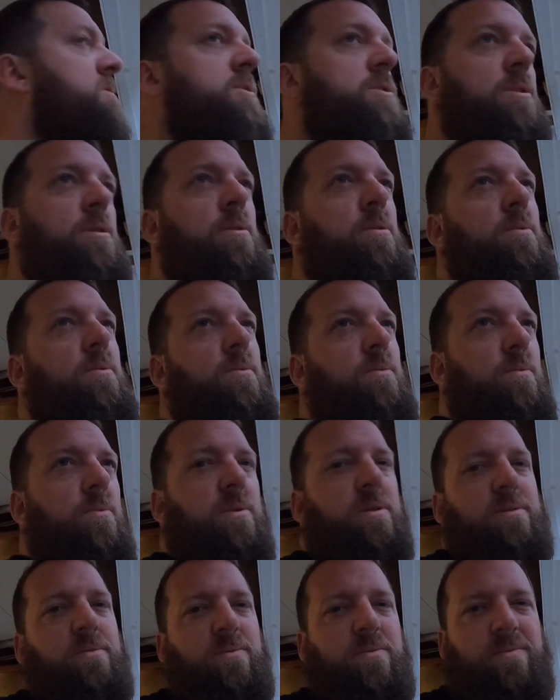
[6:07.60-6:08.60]
So
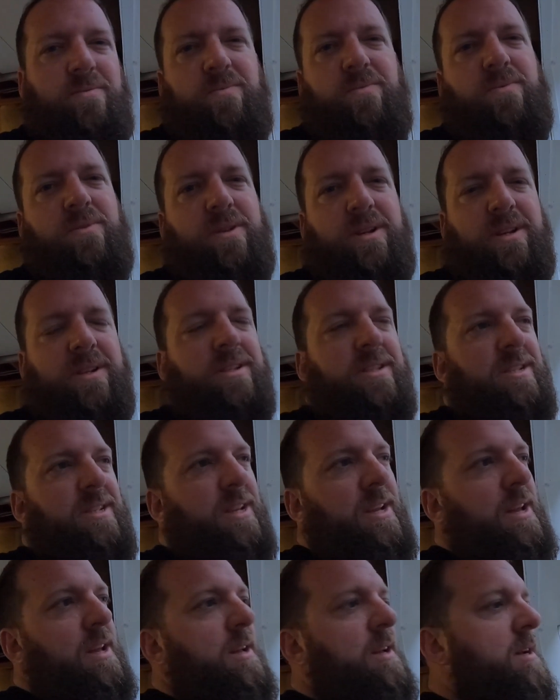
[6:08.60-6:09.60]
we're gonna
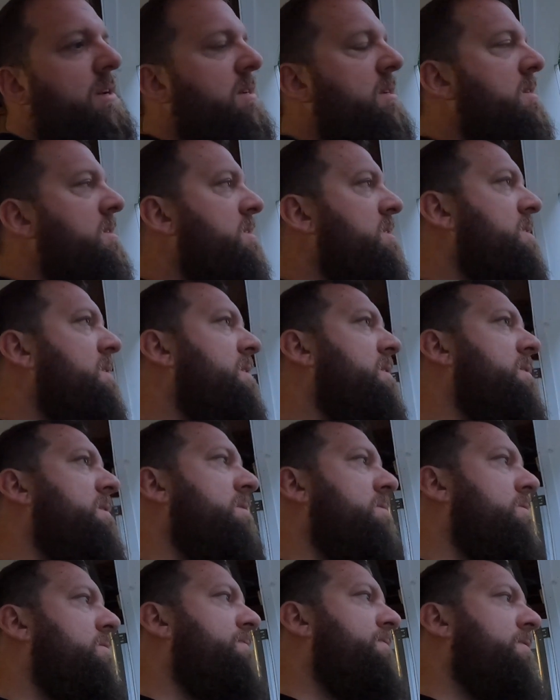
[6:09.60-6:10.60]
see.
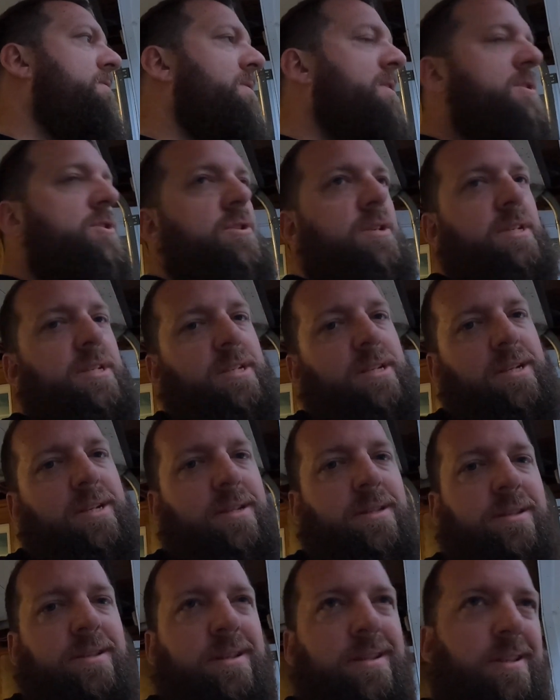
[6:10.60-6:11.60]
You know, if you're
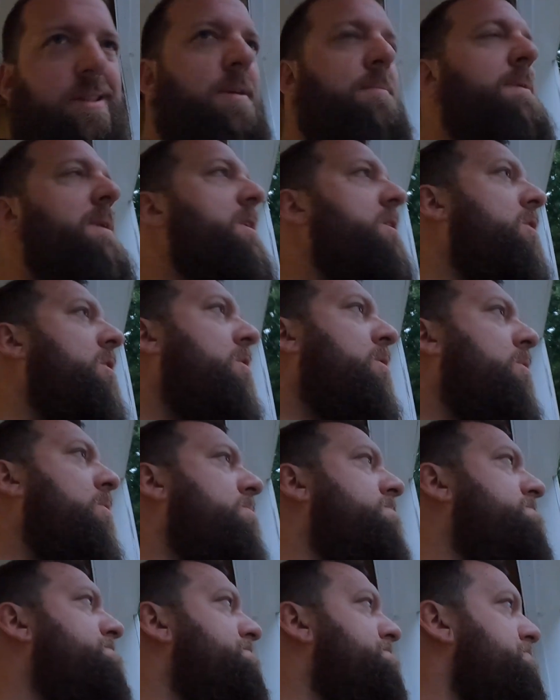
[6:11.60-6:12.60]
interested, let me
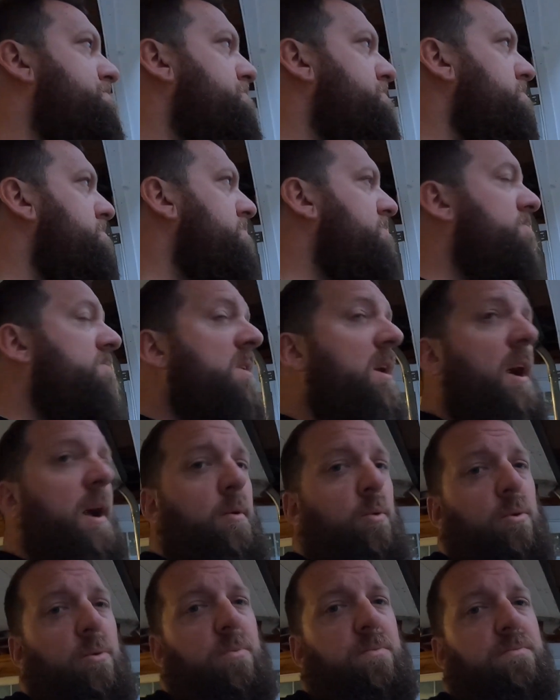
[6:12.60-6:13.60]
know. I
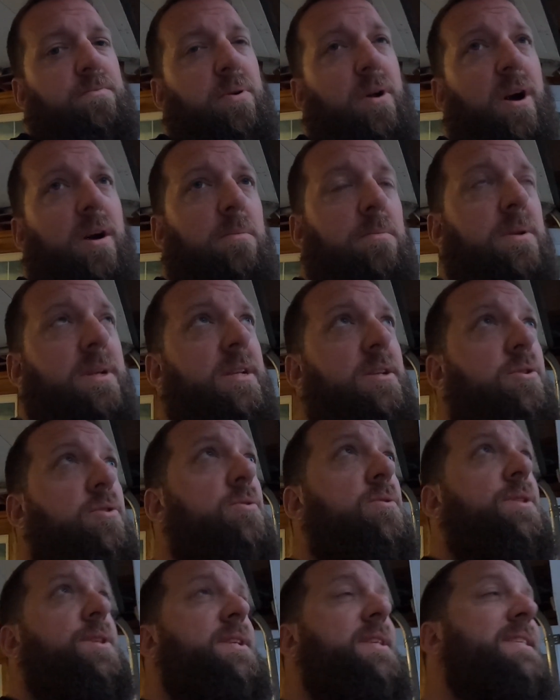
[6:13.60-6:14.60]
will probably
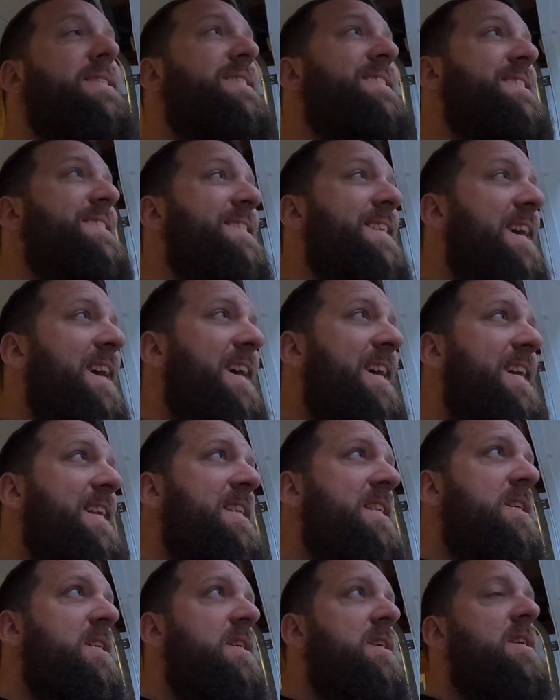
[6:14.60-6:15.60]
do the
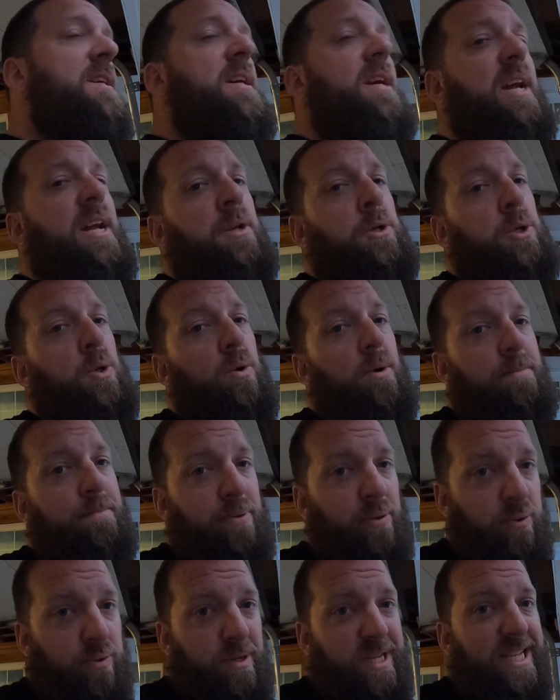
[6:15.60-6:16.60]
design and do a
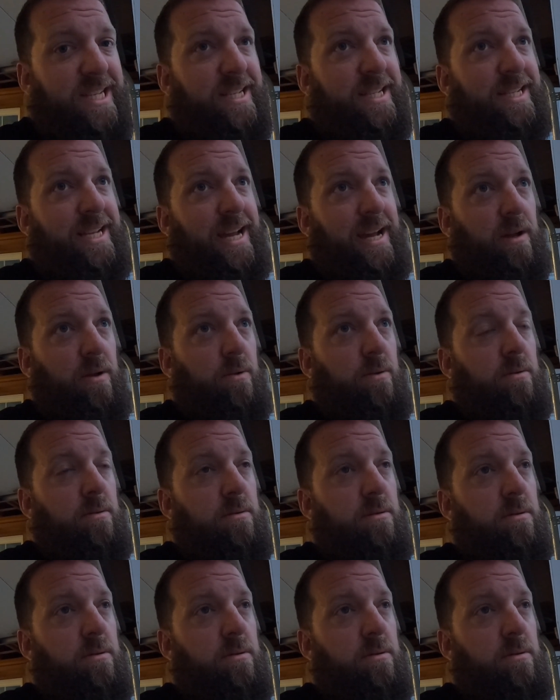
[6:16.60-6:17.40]
pre-sale.